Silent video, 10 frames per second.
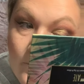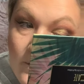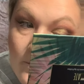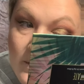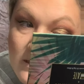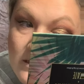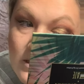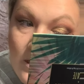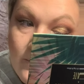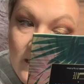when I went to
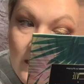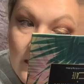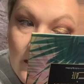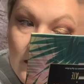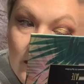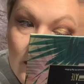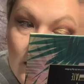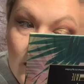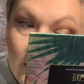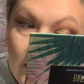Germany
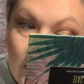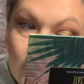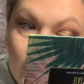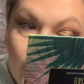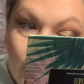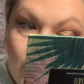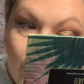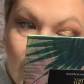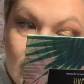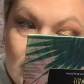and he moved from
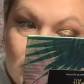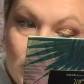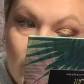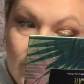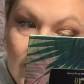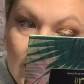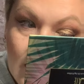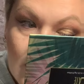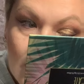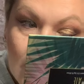France to Germany.
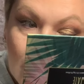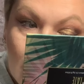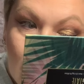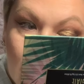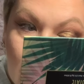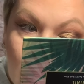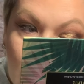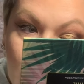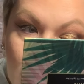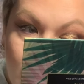
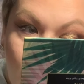And of